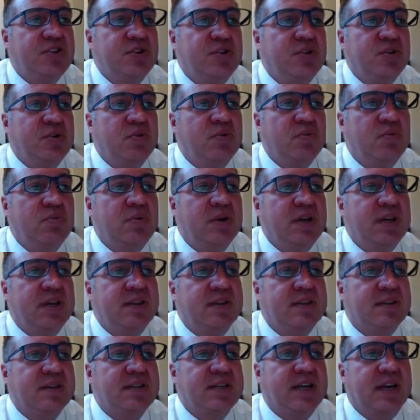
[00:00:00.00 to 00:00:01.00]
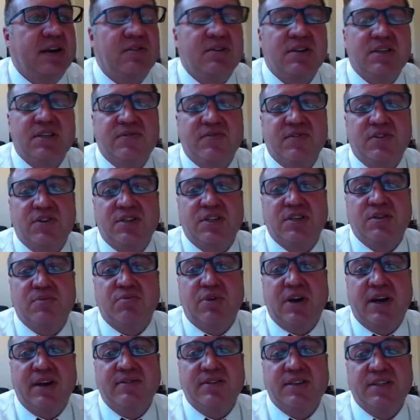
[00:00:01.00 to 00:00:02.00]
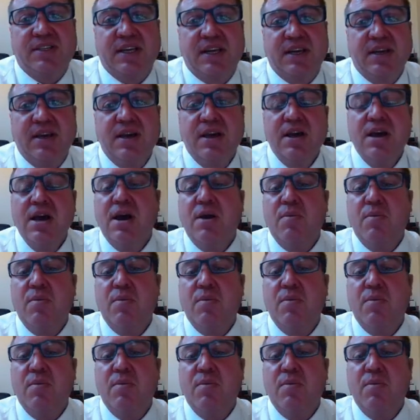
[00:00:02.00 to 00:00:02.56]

to with terrorists versus privacy.